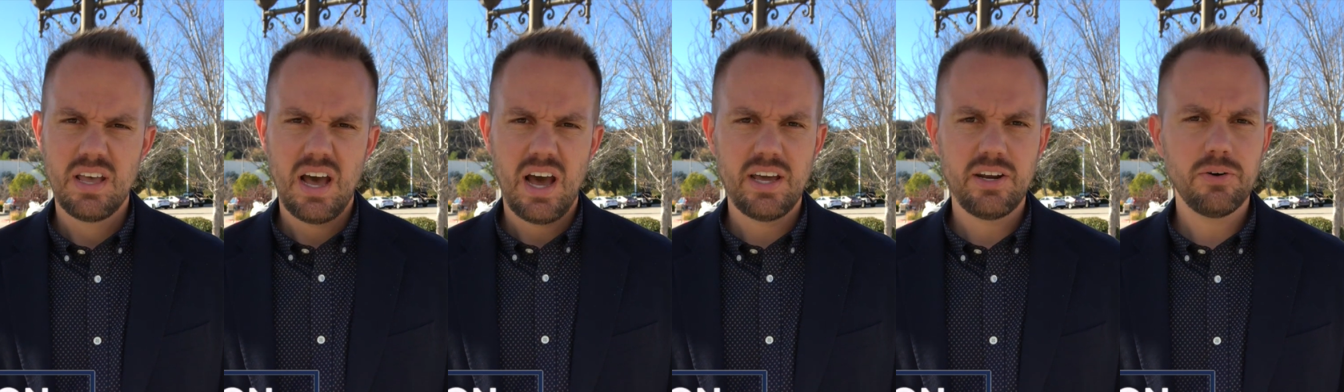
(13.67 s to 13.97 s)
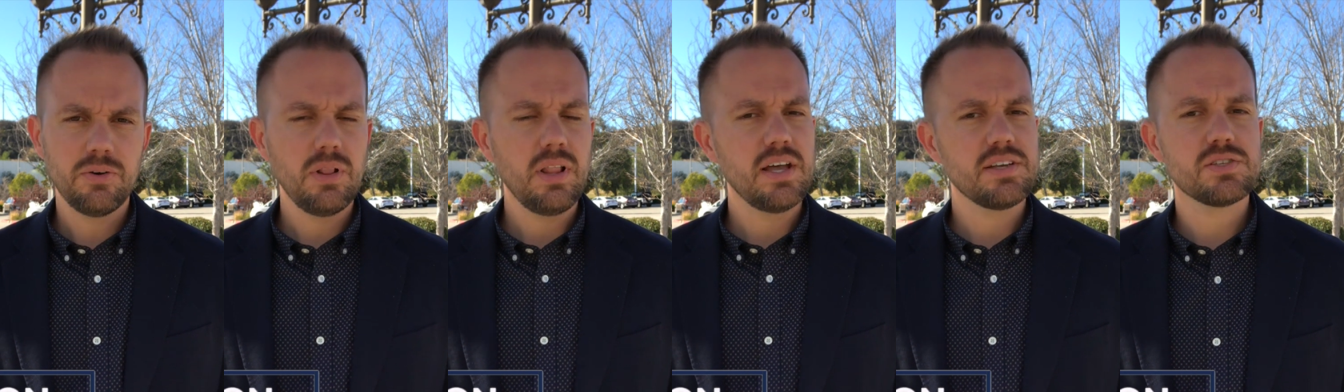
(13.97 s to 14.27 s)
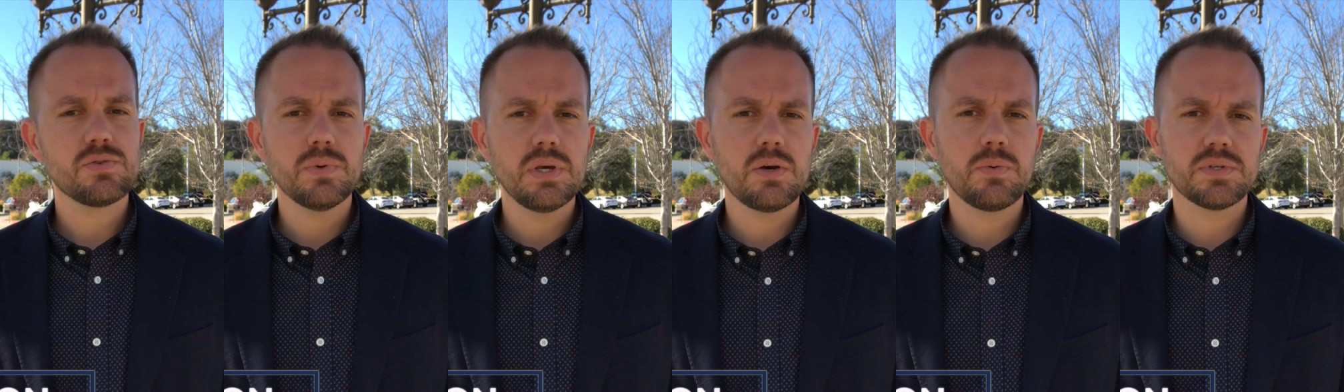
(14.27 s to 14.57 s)
I know
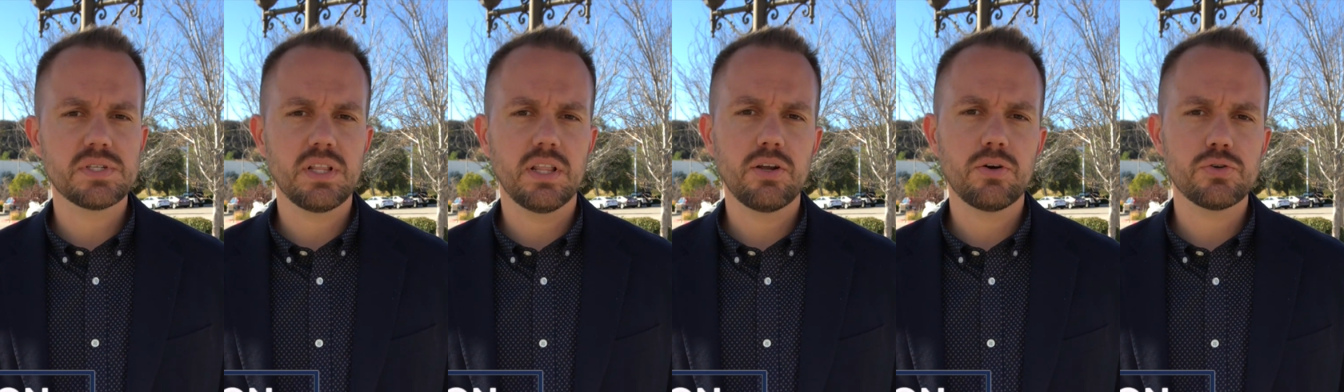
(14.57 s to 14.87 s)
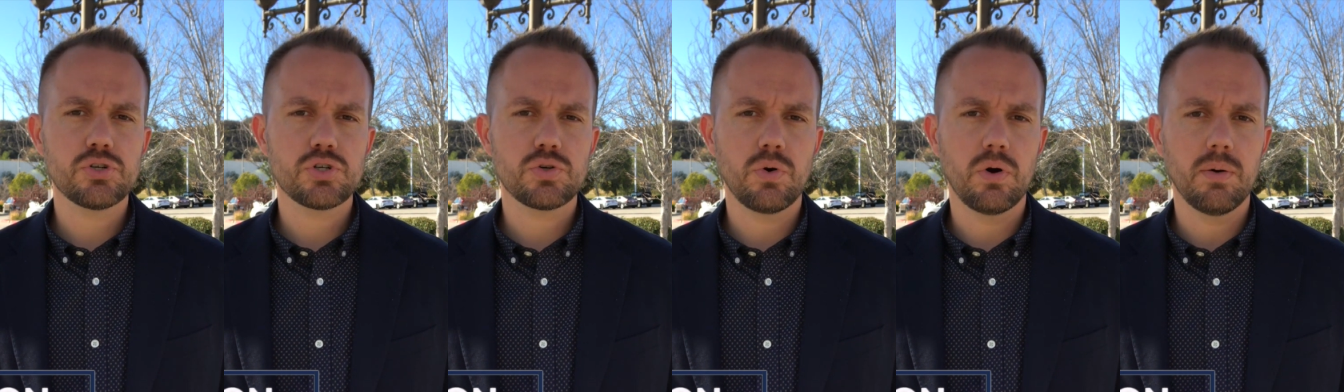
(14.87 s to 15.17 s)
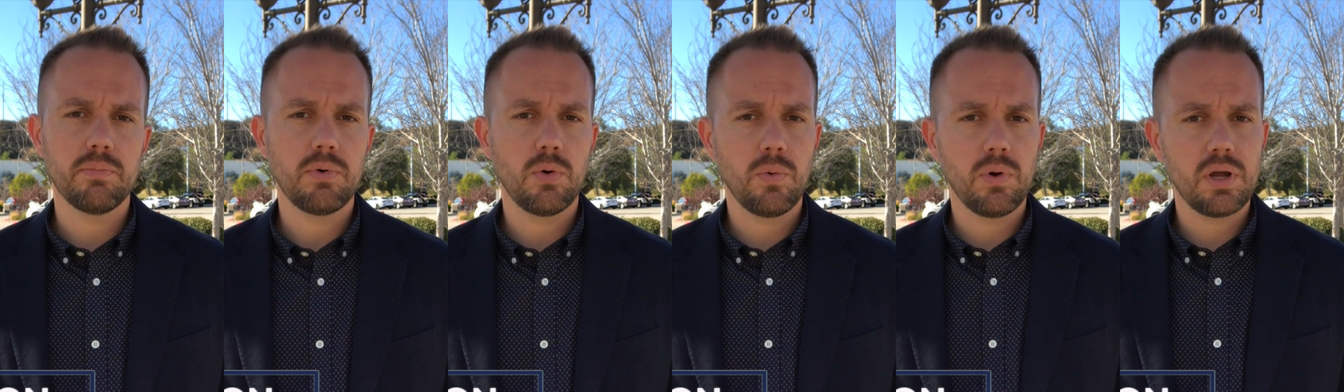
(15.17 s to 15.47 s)
last week was a little
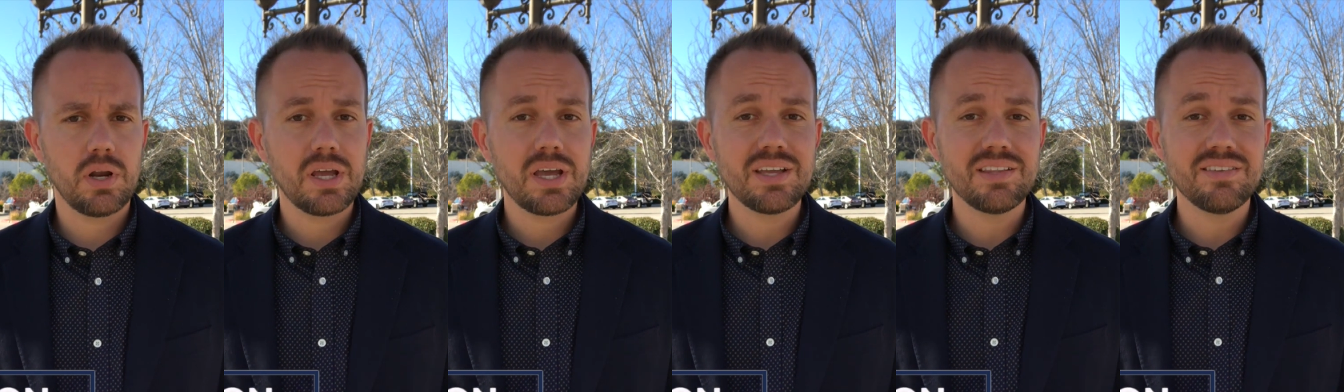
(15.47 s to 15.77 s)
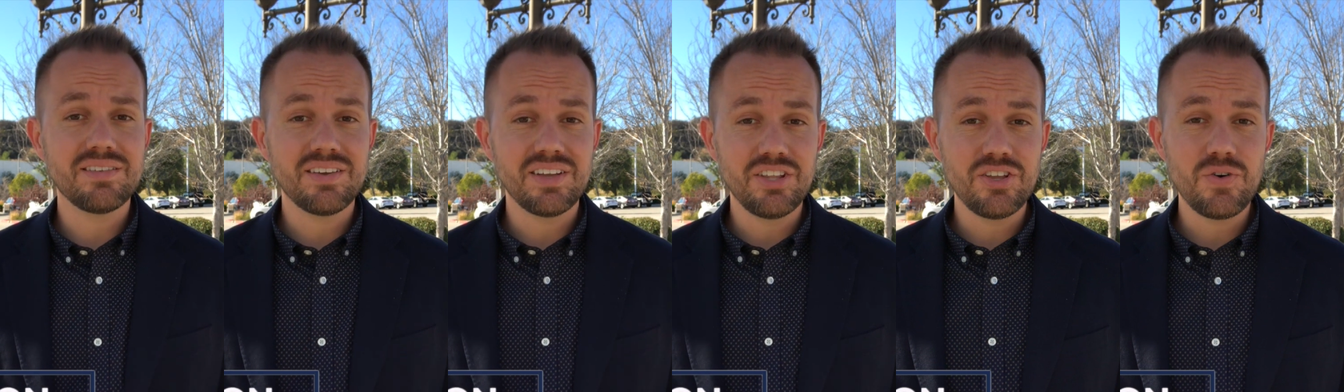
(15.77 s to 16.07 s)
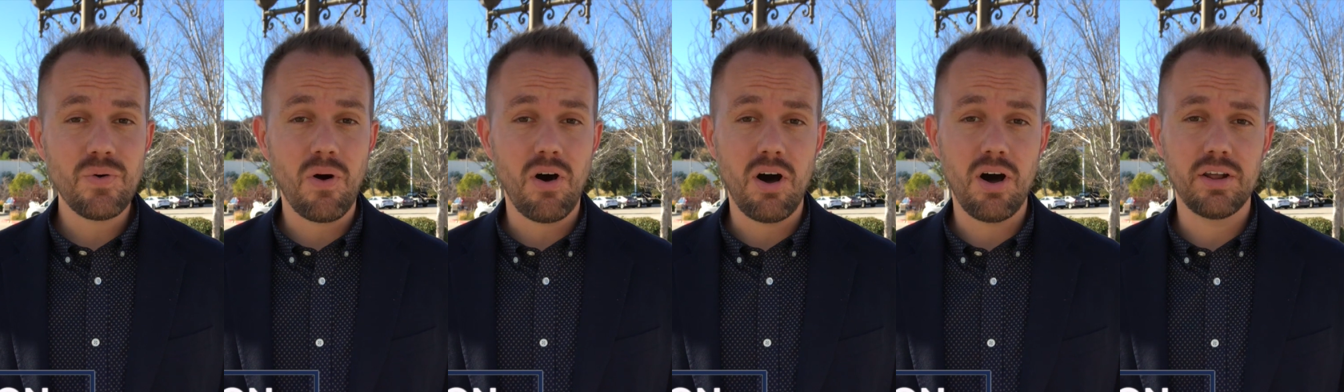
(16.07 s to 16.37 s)
short, but we're going to
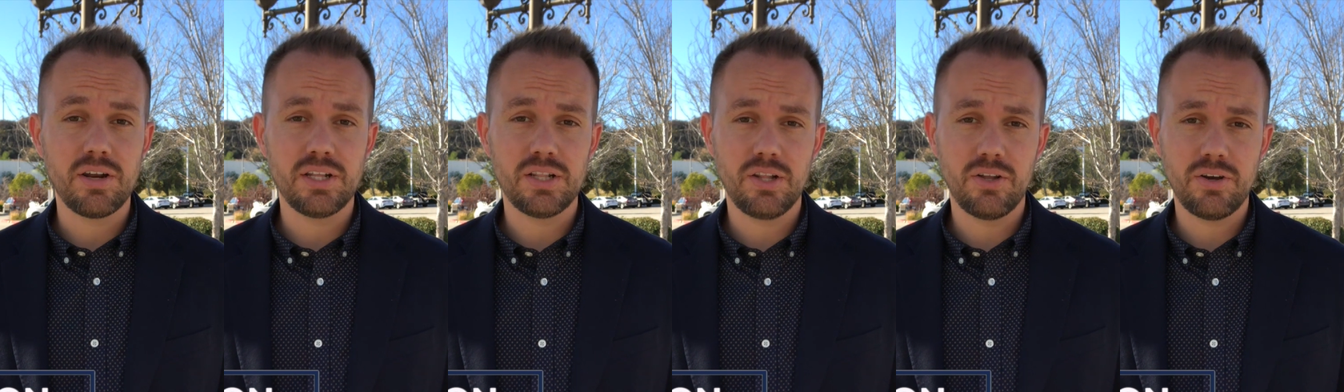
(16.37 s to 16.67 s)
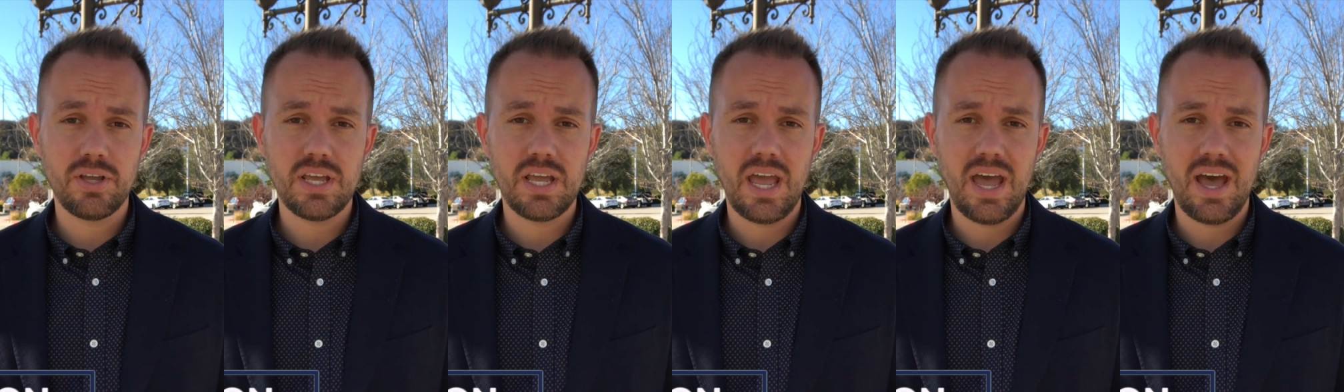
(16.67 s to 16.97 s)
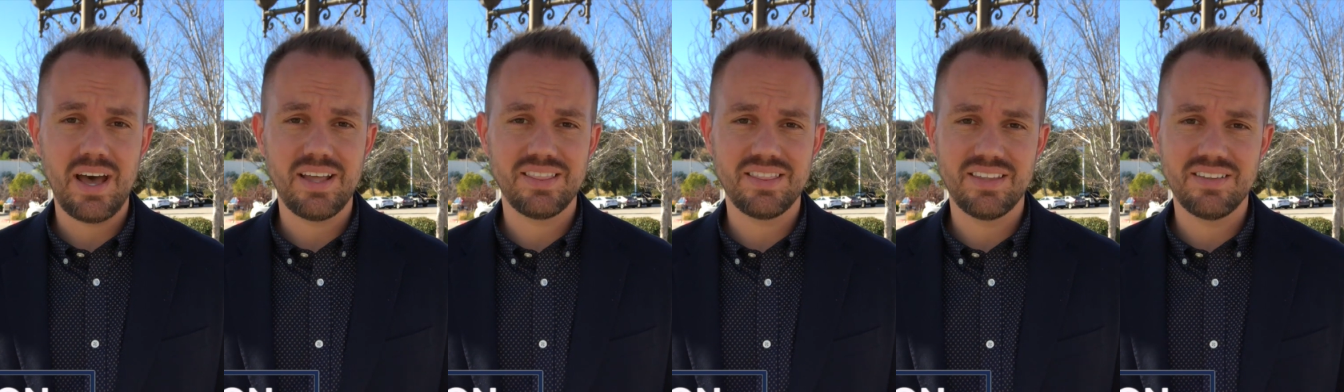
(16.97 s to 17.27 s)
continue on in looking
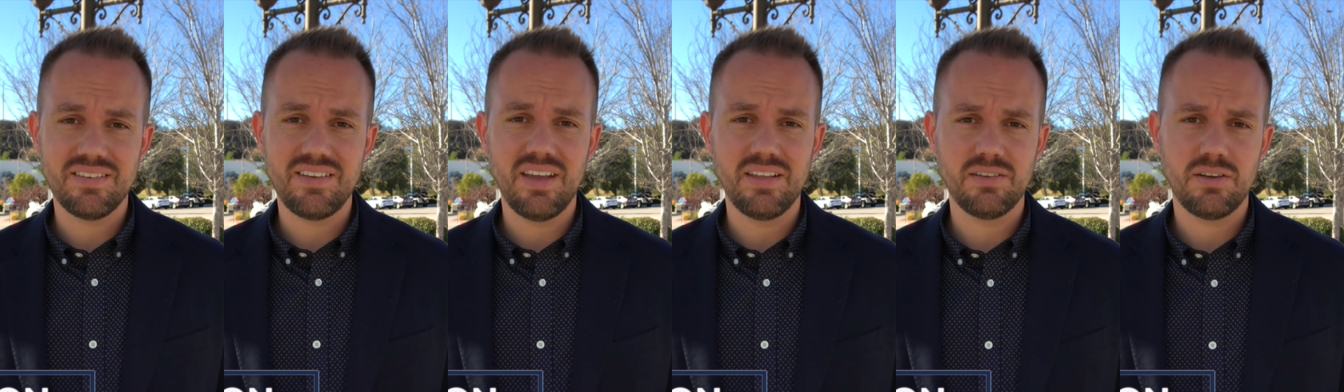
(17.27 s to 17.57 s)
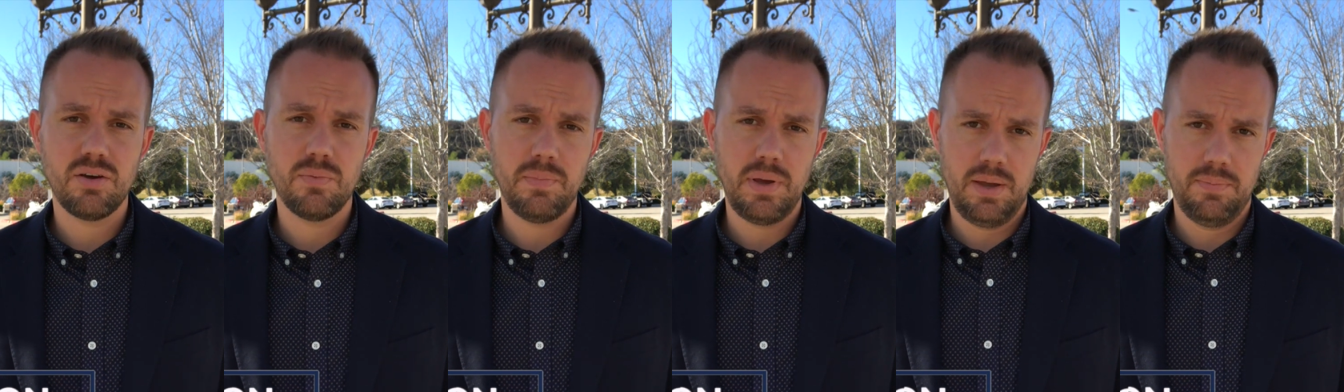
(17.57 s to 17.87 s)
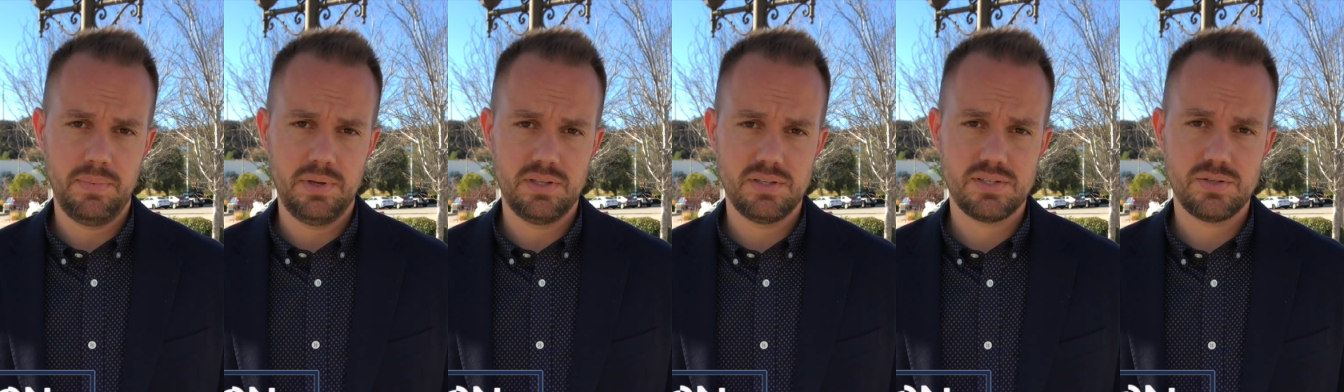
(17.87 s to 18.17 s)
at the Ten
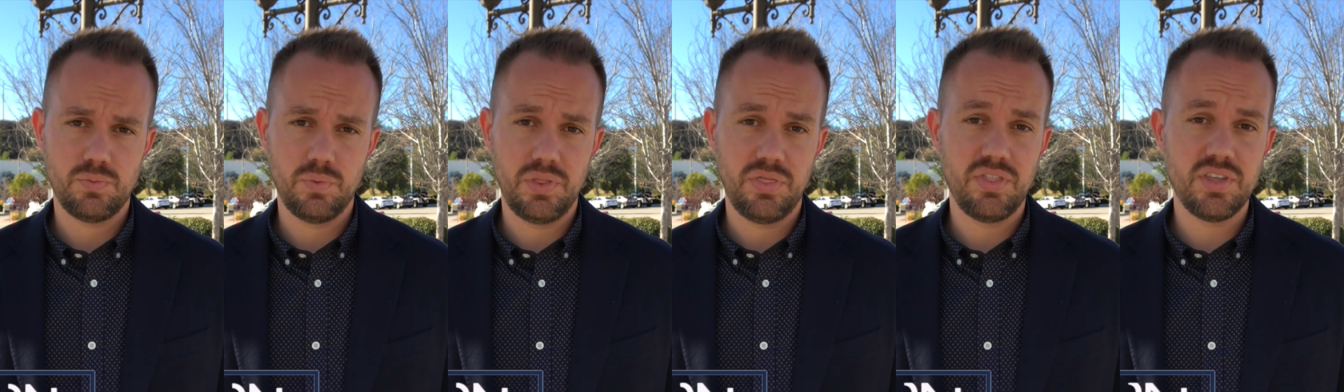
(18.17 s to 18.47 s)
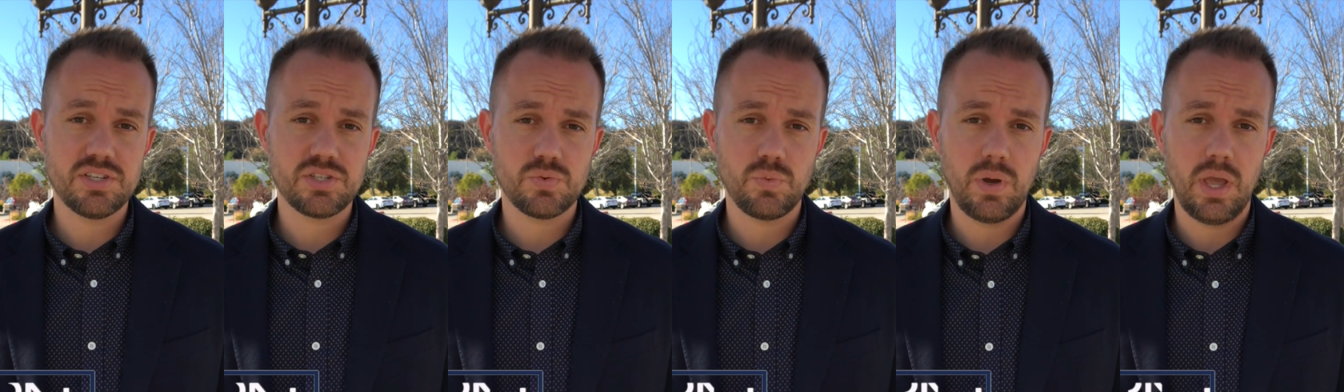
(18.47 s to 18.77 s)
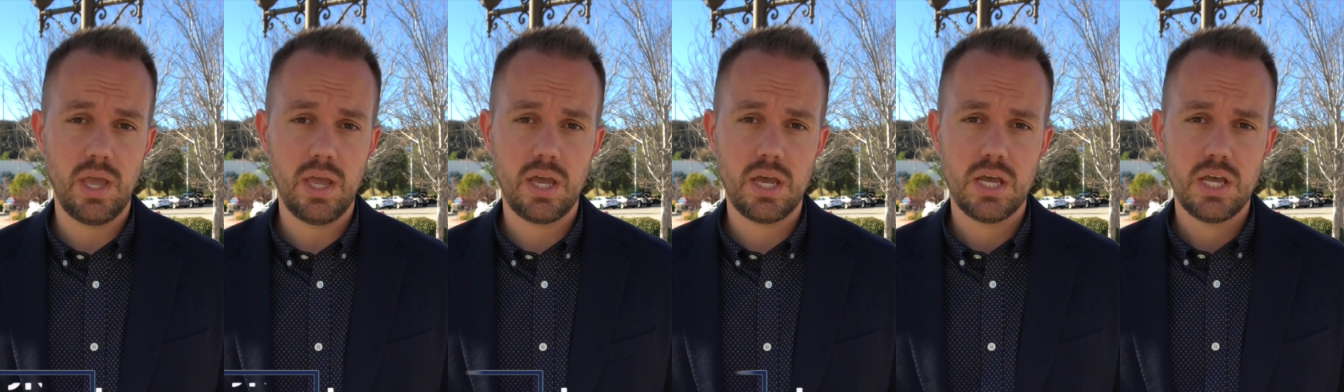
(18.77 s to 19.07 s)
Commandments, with this week